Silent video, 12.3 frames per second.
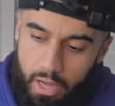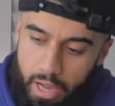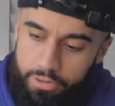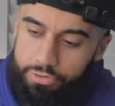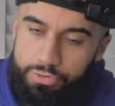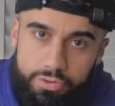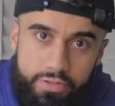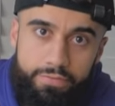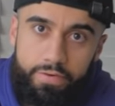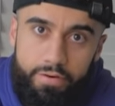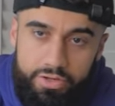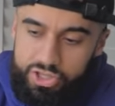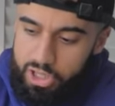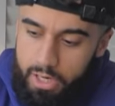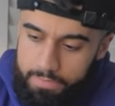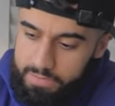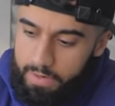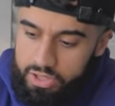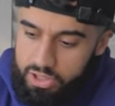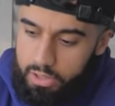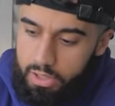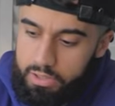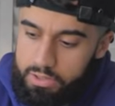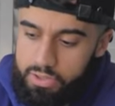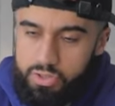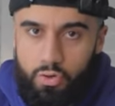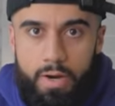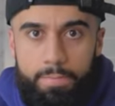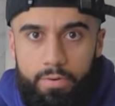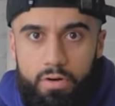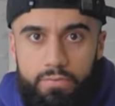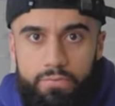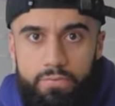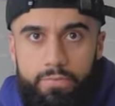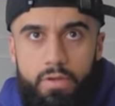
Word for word: And you use the very sharp spatula to scrape it off.